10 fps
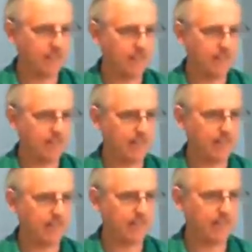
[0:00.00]
and
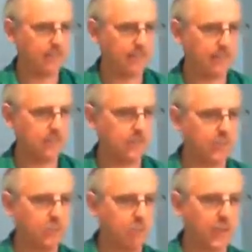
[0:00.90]
then
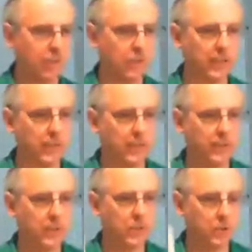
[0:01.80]
we look at
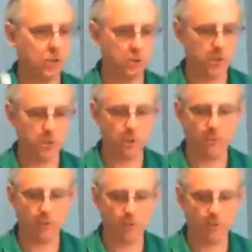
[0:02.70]
using some
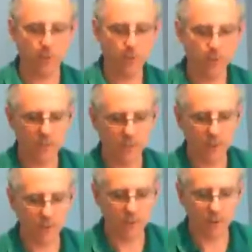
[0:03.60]
other
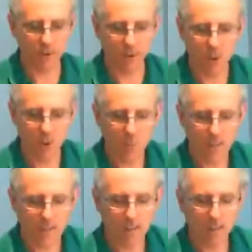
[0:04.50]
materials.
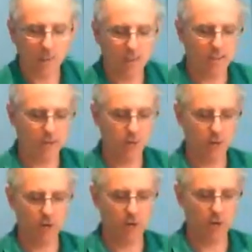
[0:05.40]
Well, what about
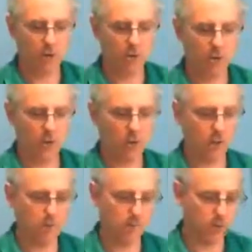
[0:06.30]
our
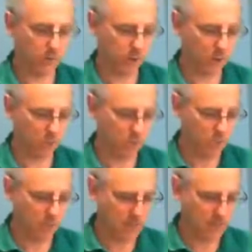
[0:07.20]
trusty
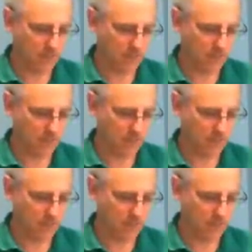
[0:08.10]
ruler?